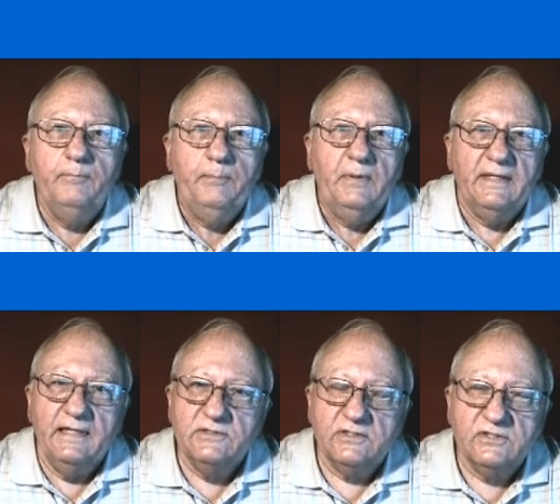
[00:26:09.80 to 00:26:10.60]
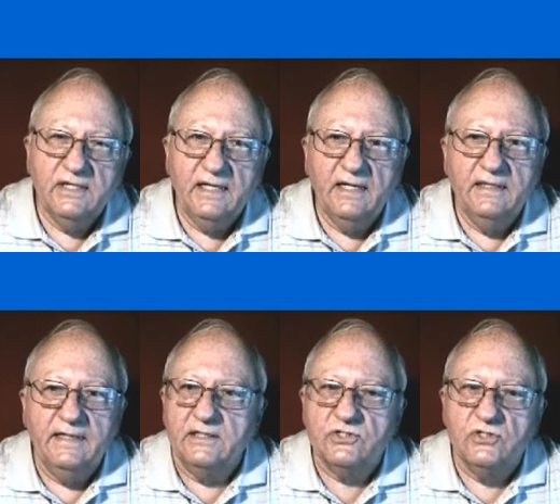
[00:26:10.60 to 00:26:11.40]
But as I said,
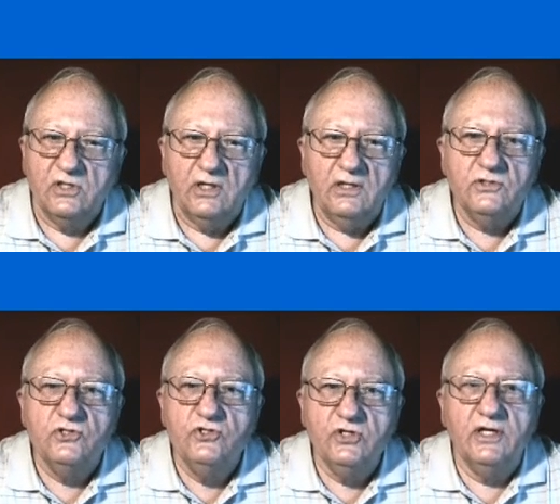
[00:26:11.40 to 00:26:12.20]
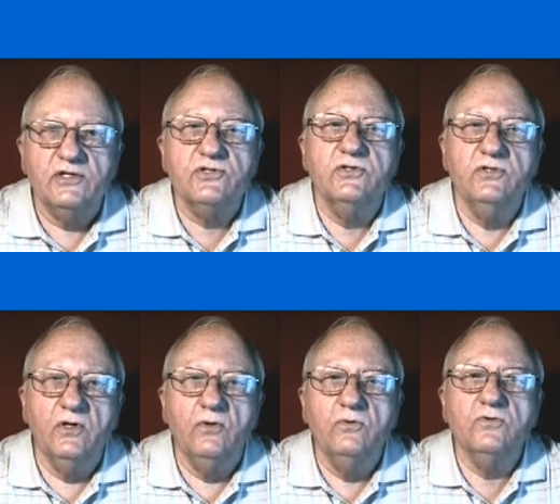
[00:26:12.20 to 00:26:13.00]
it's not just
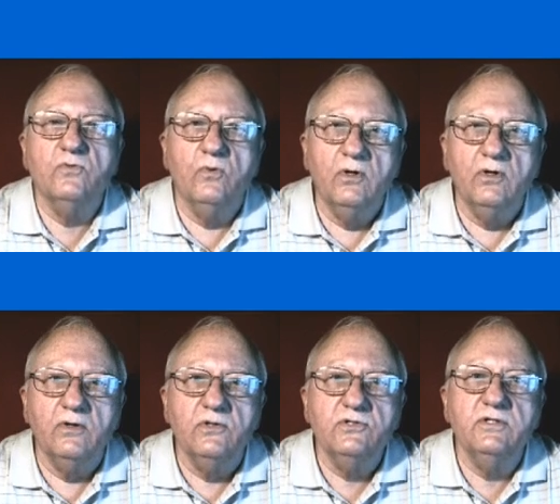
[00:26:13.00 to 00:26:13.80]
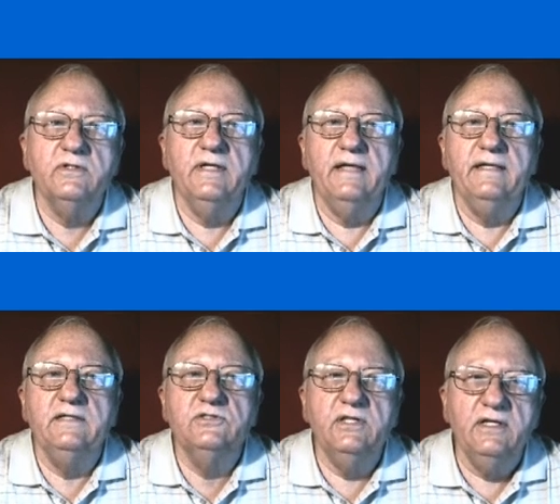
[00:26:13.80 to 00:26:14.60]
those words that
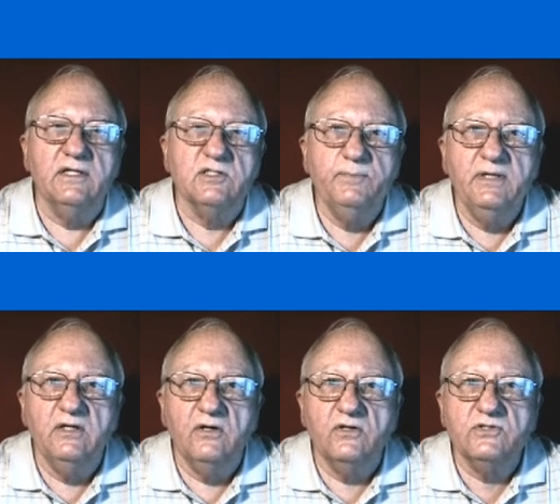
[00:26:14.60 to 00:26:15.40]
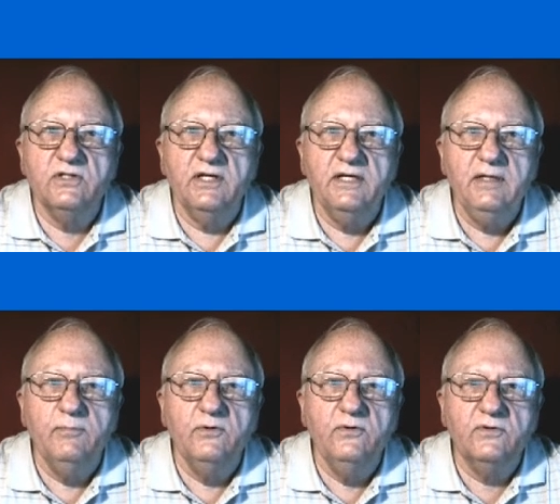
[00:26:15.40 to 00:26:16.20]
exist because the
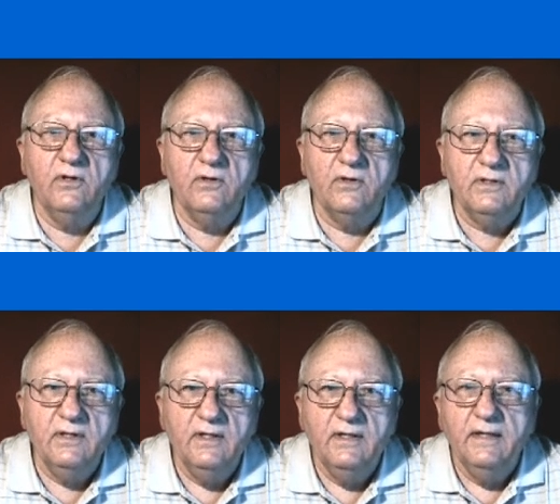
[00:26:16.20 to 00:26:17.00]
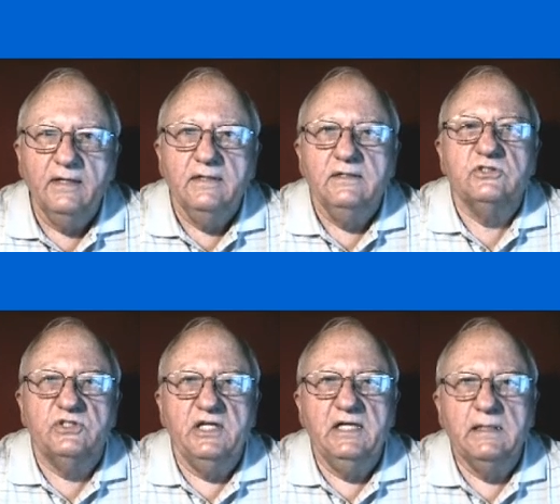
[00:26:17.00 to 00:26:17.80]
Hebrew thought
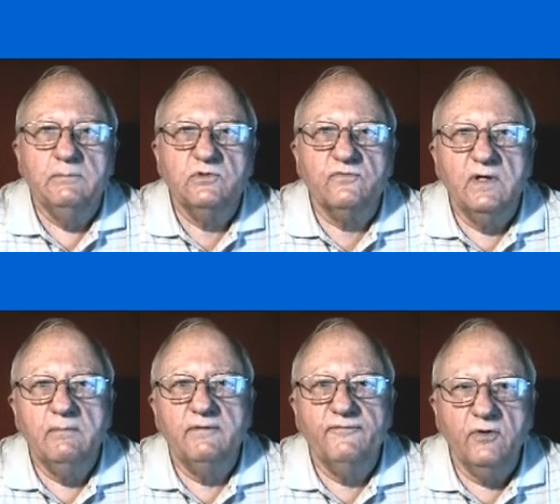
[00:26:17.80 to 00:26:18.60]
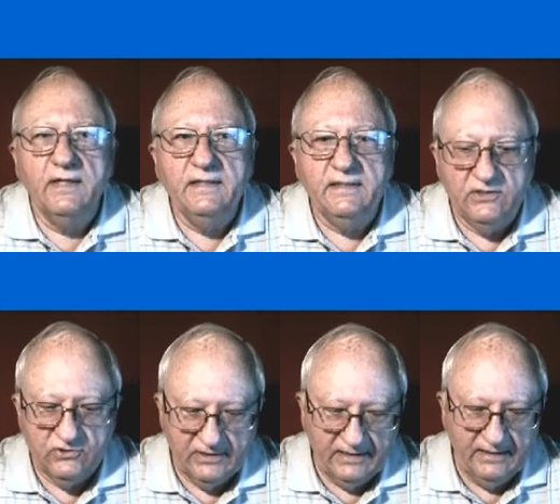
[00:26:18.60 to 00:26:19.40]
stems from a
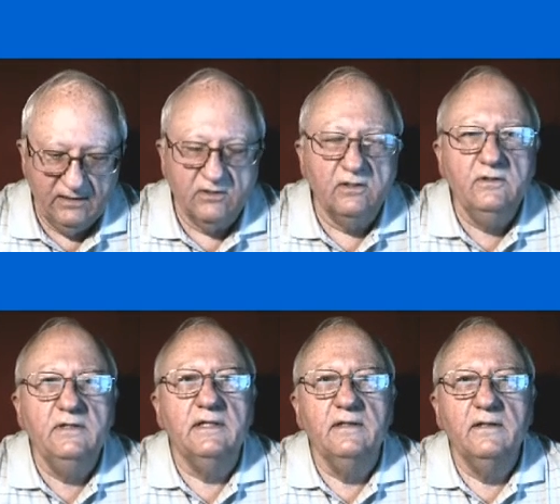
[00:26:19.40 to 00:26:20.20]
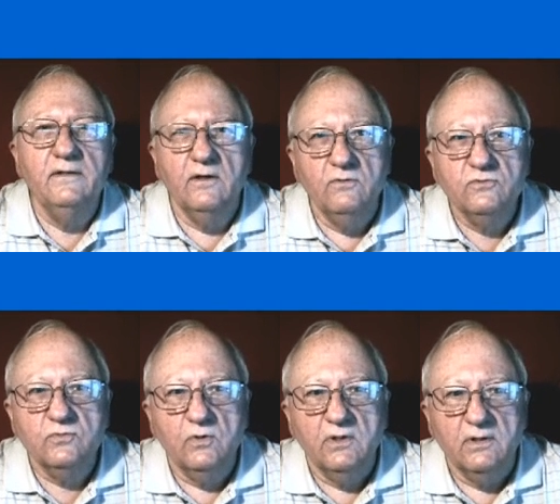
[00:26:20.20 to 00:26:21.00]
phrase that included those
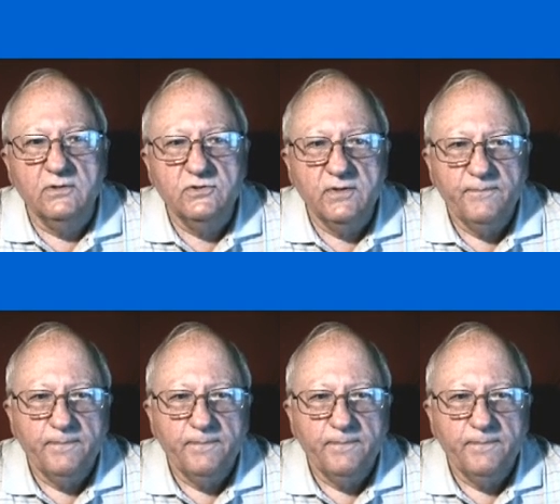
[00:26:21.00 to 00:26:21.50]
words,